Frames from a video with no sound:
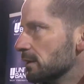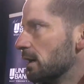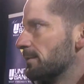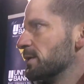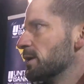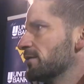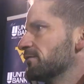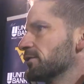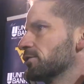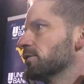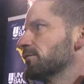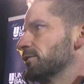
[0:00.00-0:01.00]
RPI for the
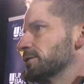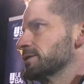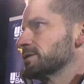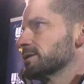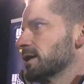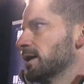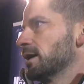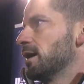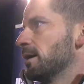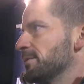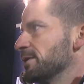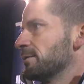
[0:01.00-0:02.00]
conference, uh,
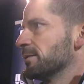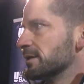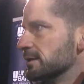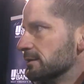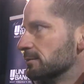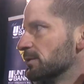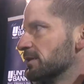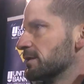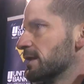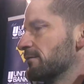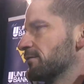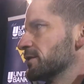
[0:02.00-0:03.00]
RPI within within
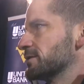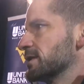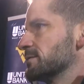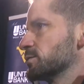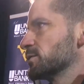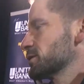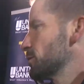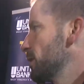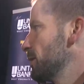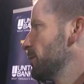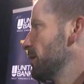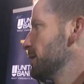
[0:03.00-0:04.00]
that for the teams wasn't
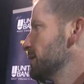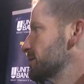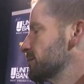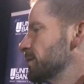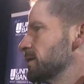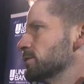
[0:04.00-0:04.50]
quite where it needed to be.